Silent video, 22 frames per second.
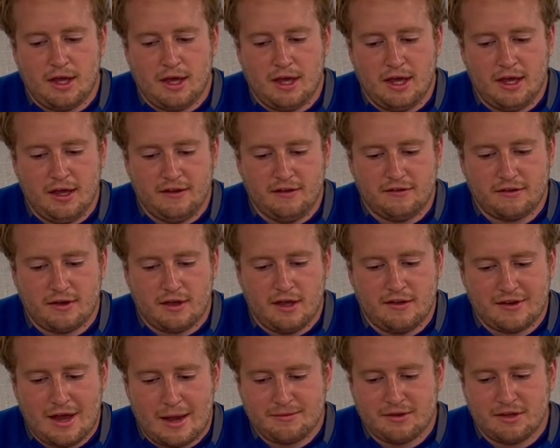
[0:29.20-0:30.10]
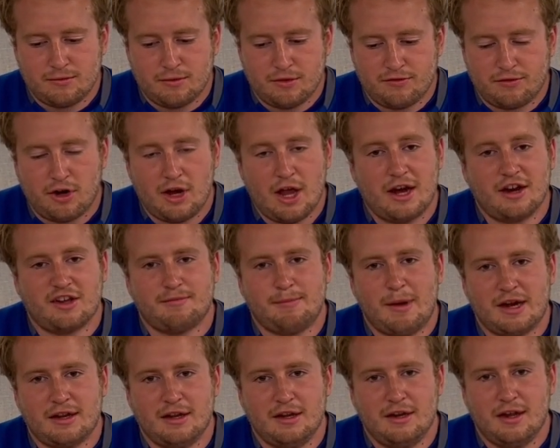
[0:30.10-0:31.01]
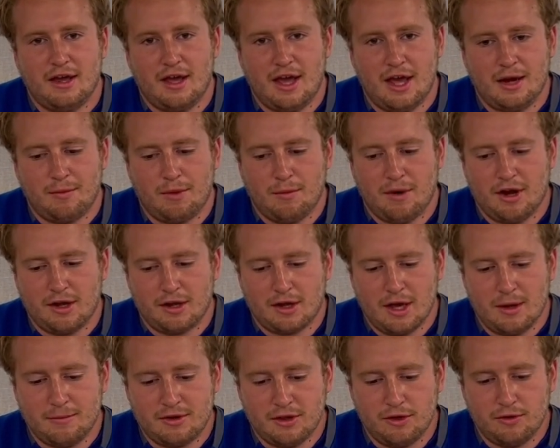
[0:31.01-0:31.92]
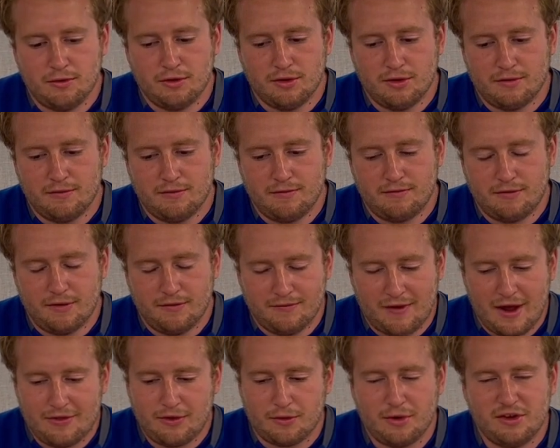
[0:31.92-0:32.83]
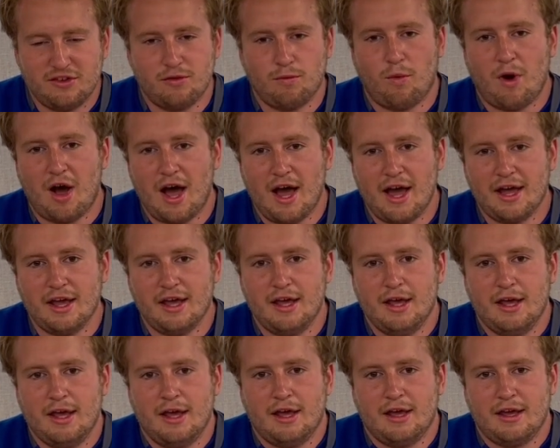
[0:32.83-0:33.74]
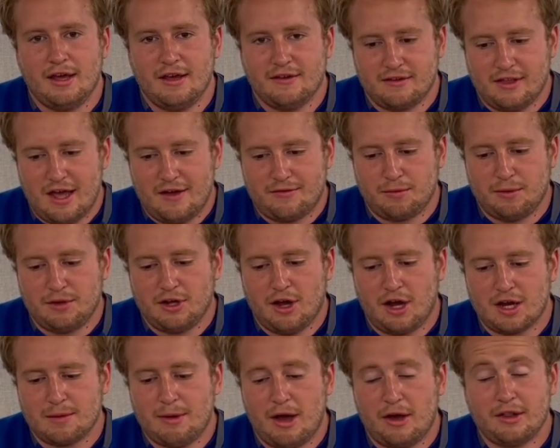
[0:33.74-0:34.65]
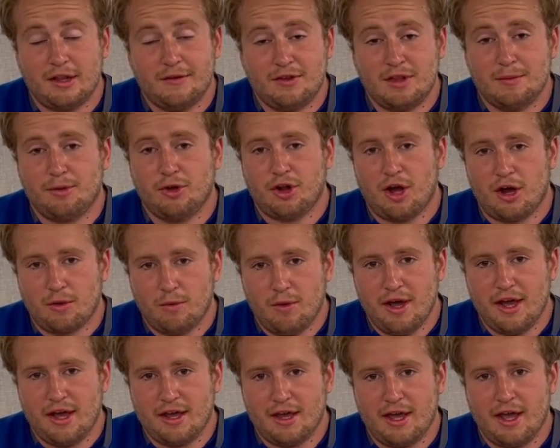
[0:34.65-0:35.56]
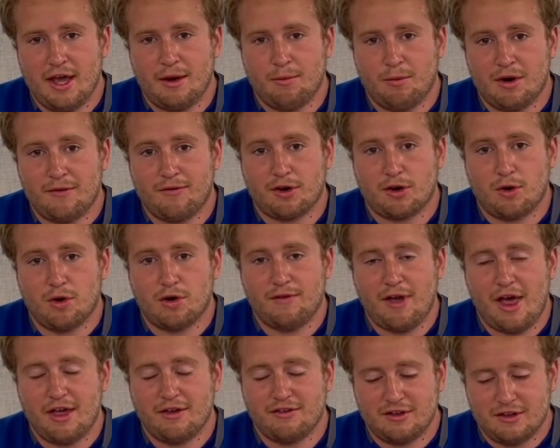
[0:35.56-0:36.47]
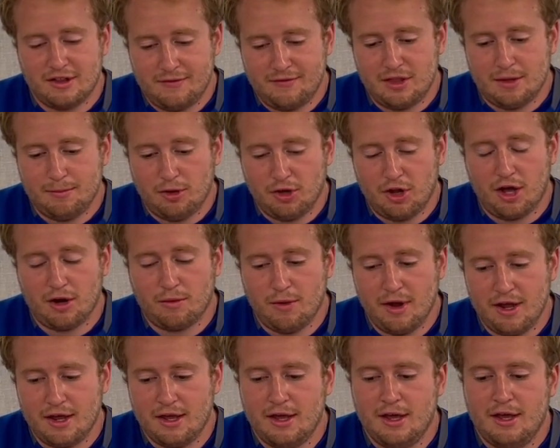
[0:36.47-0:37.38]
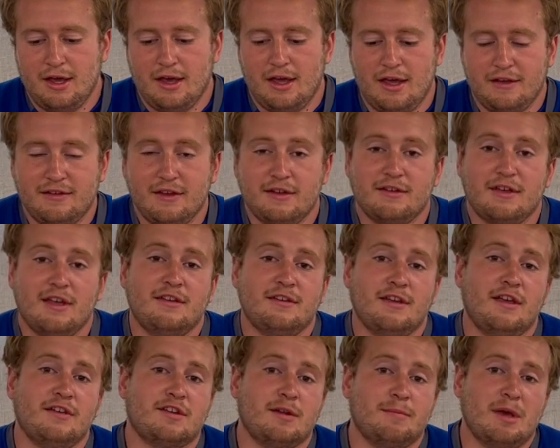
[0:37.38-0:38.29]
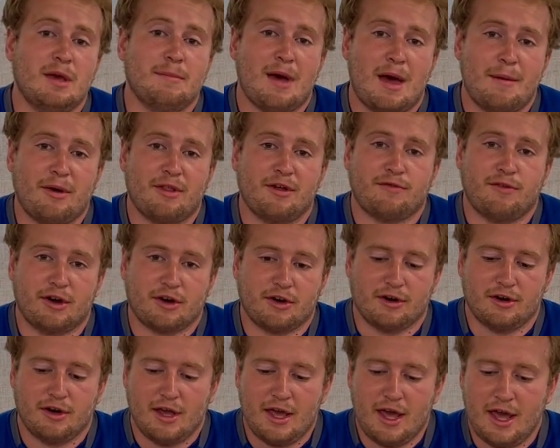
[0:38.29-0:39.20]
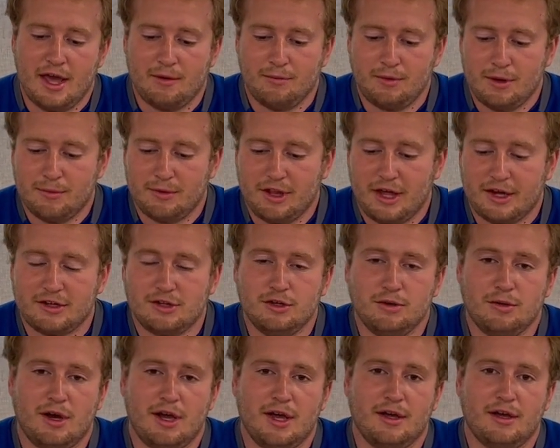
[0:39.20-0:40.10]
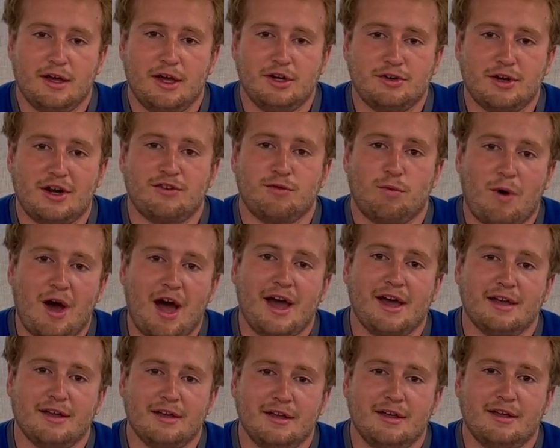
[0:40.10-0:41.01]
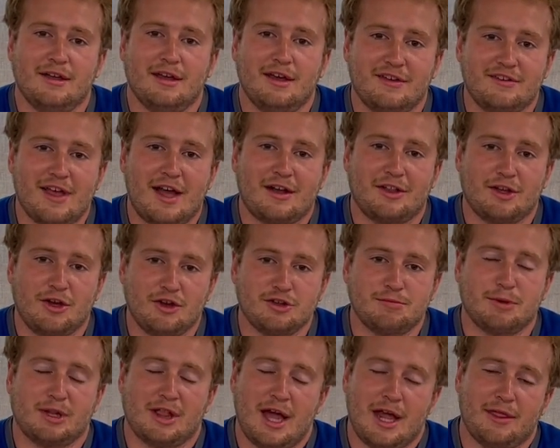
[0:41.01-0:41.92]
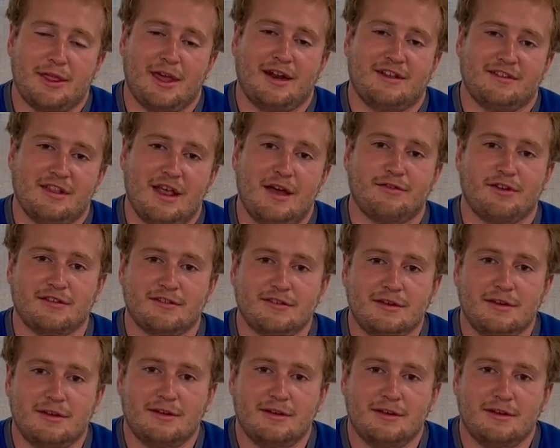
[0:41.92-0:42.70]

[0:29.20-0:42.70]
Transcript: his his absence was very unexpected, and we want to come to the to find the reason why he has left. We talk about living the Bulldog way, and one of our core values in living the Bulldog way is, is, is to be a bad motherfucker. And we would like to uh, address why exactly Coach McClanathan has left us.